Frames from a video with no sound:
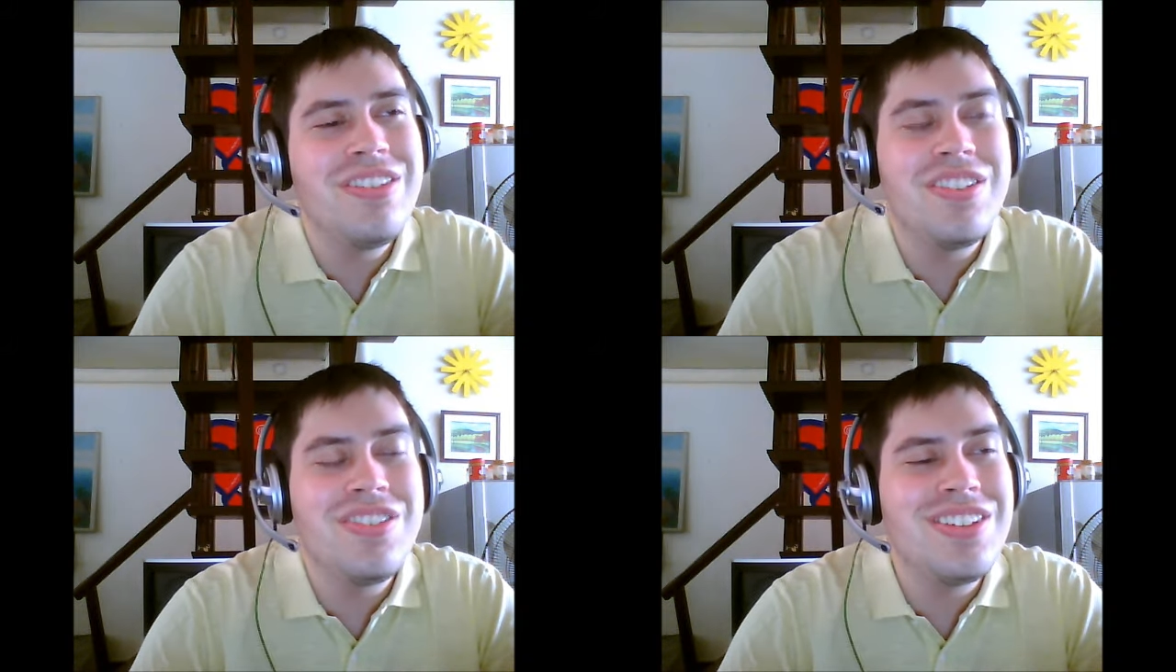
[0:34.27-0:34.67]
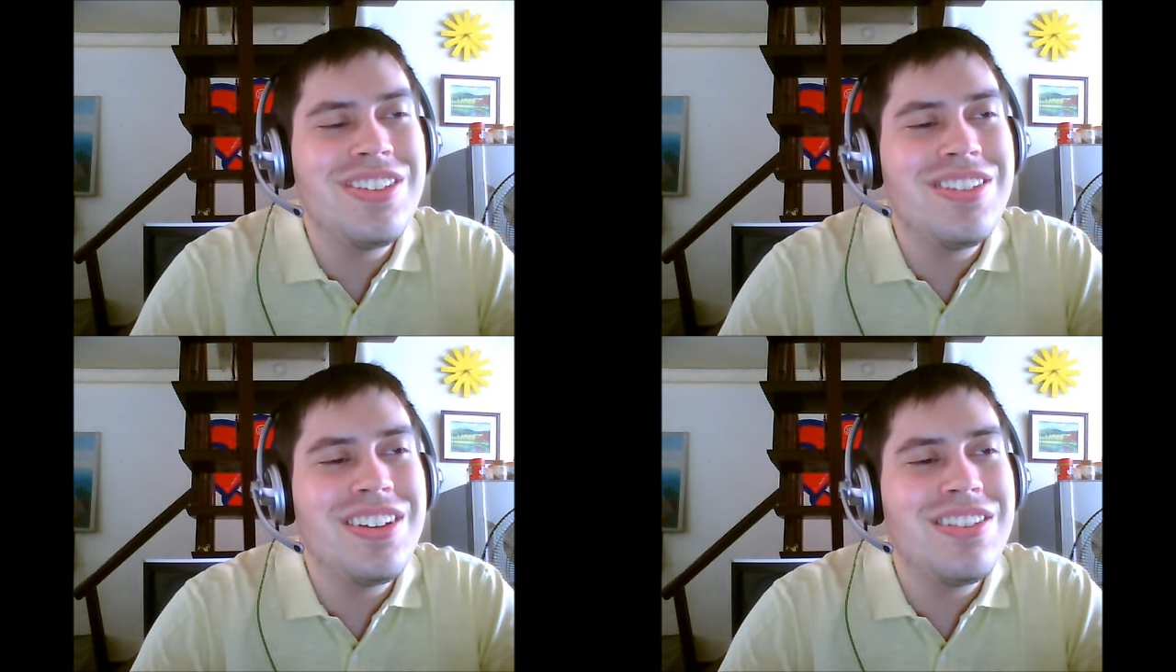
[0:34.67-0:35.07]
the
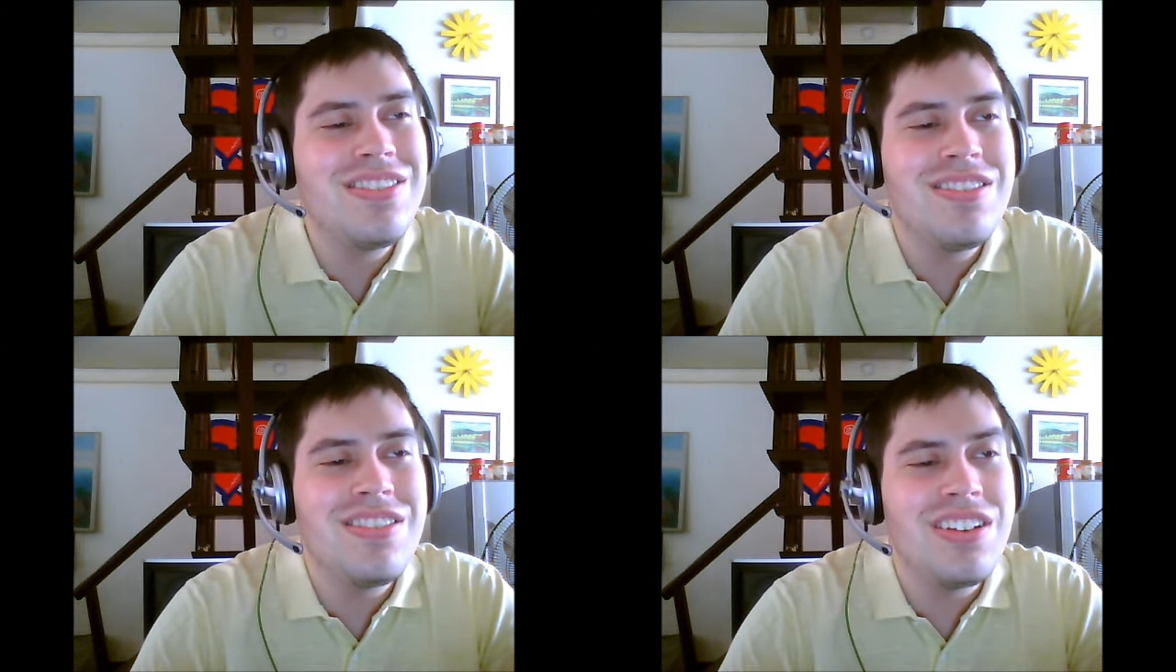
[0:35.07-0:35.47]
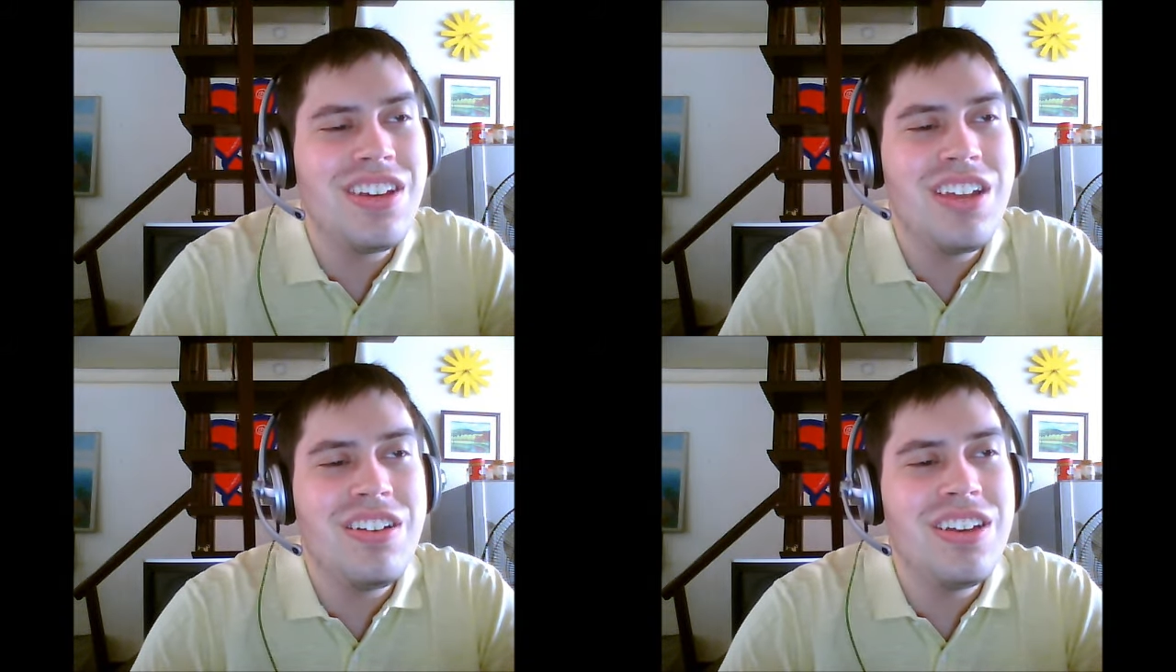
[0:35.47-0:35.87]
sunsets, the
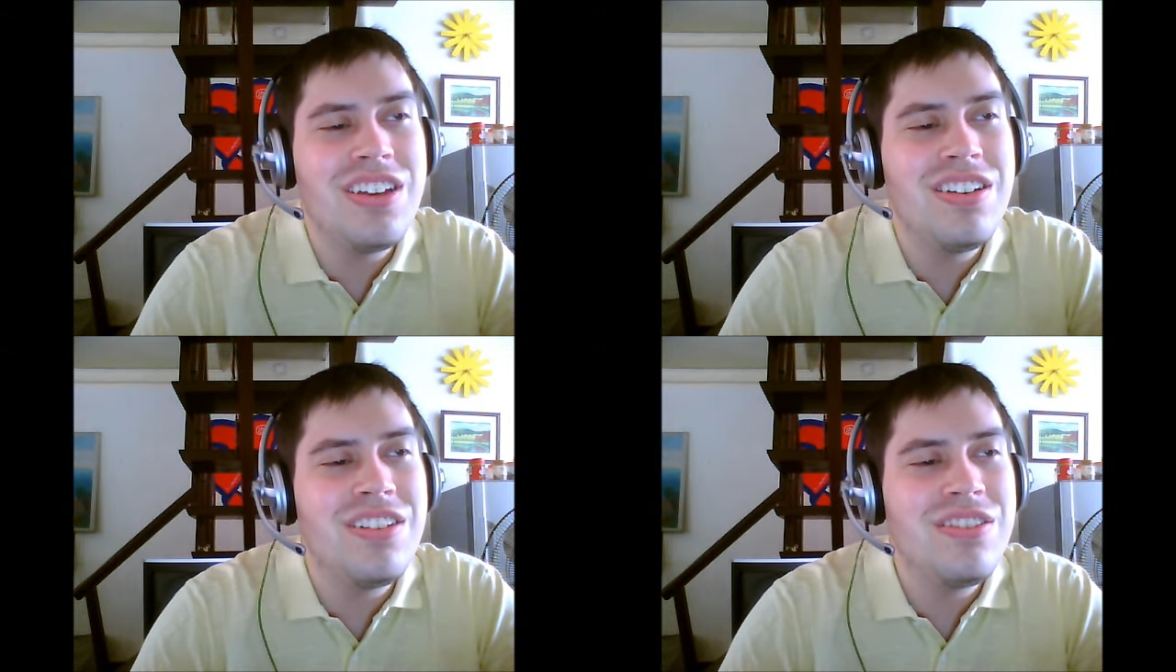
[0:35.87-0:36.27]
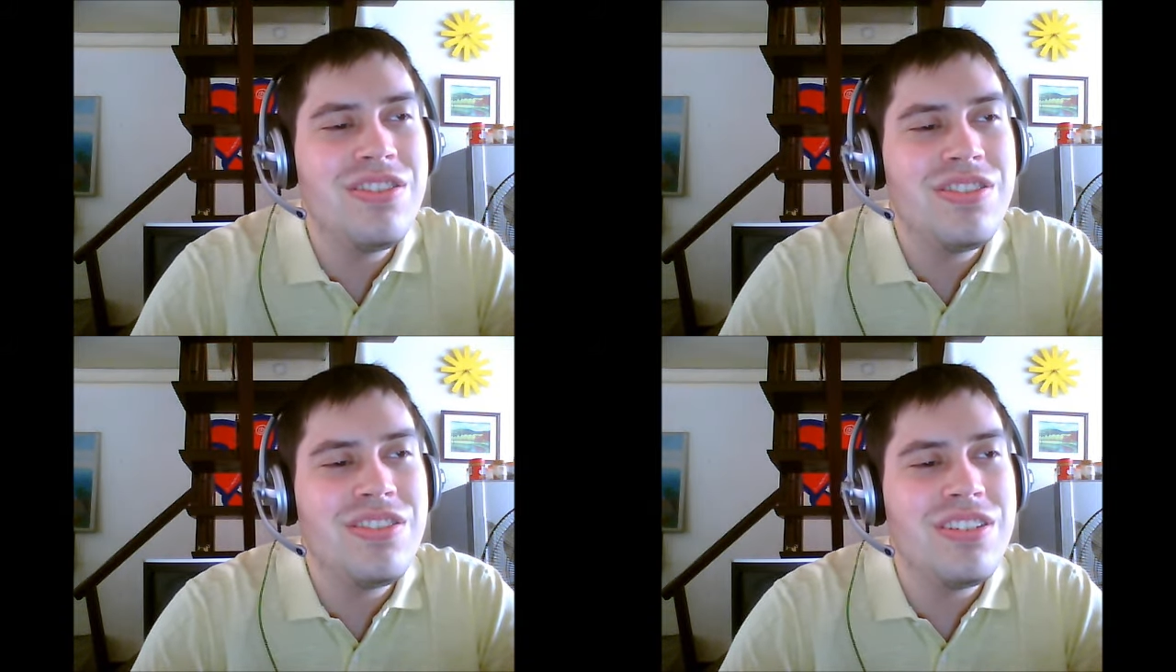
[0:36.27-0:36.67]
candlelight
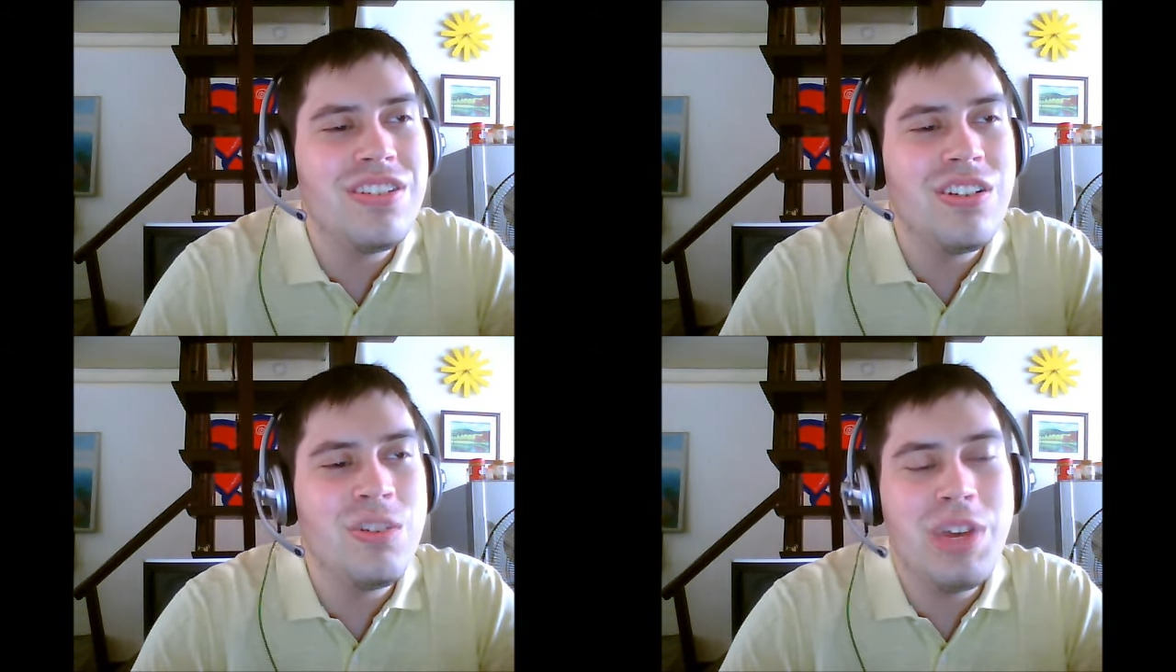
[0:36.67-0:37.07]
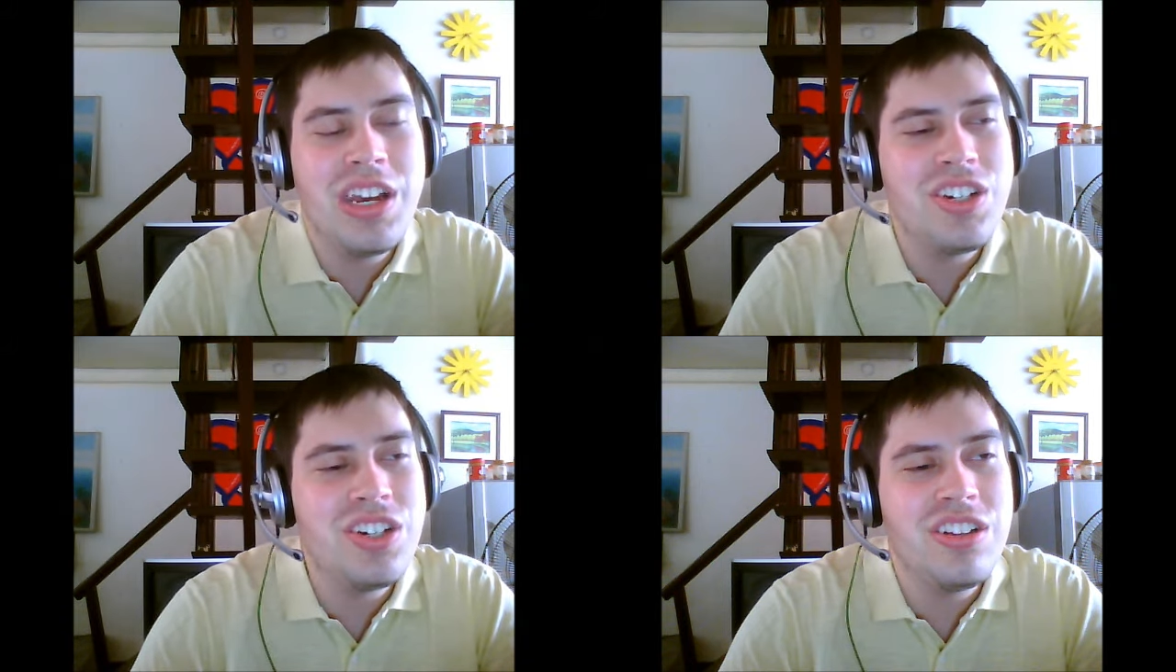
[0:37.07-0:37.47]
dinners, our
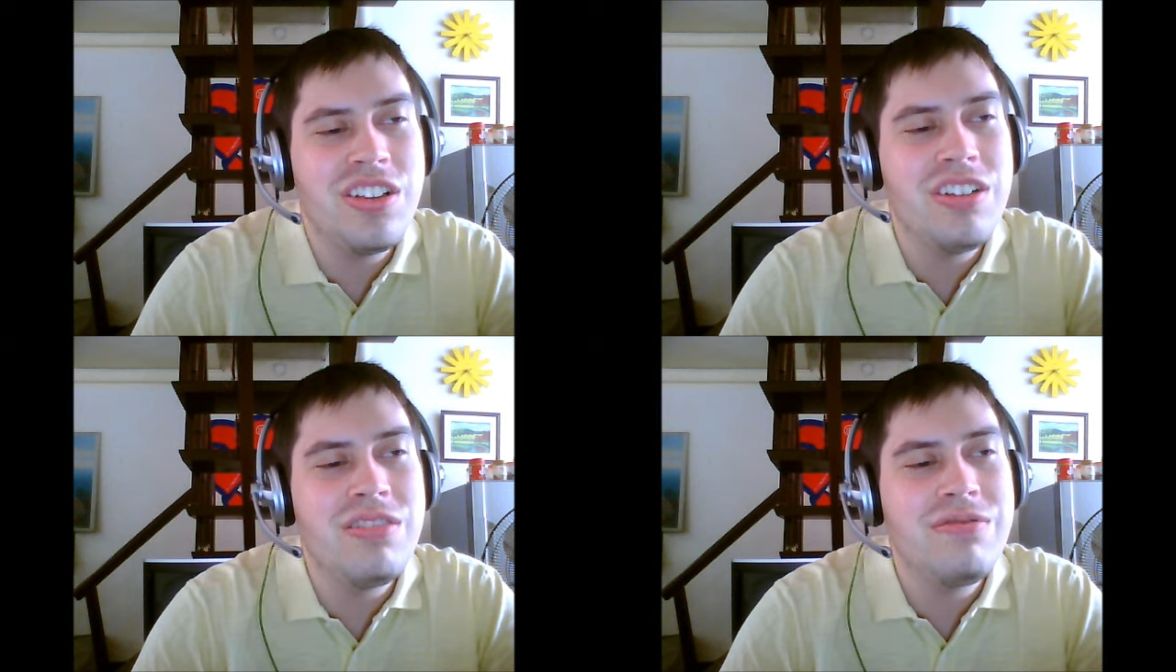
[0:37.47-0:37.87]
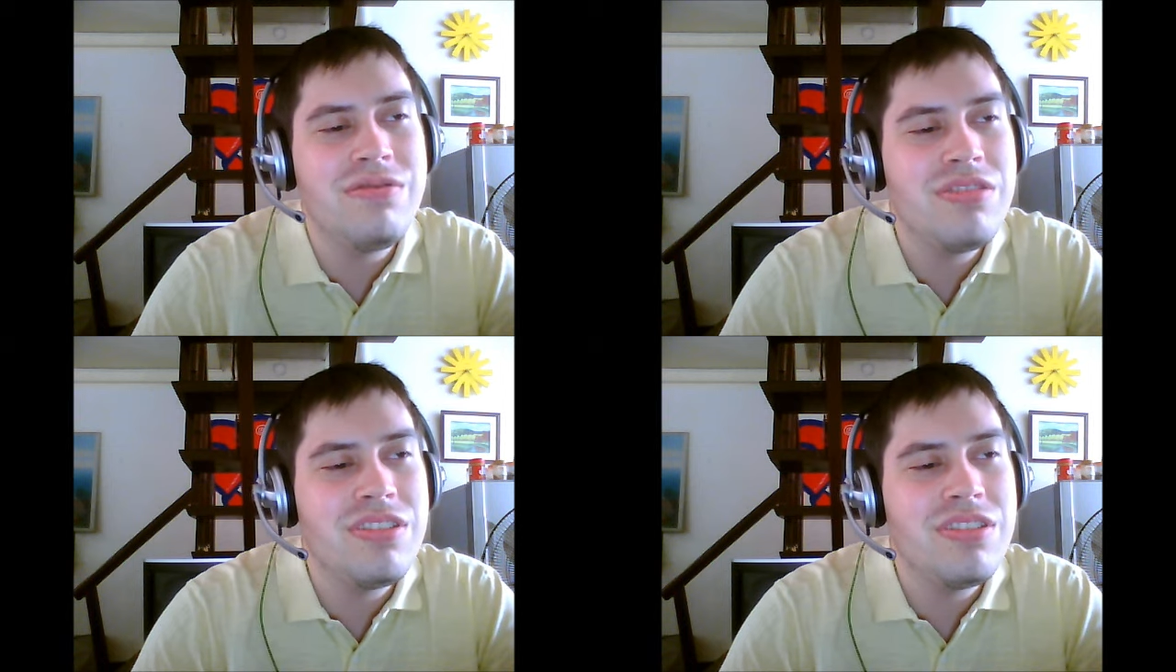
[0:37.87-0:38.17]
passion and love,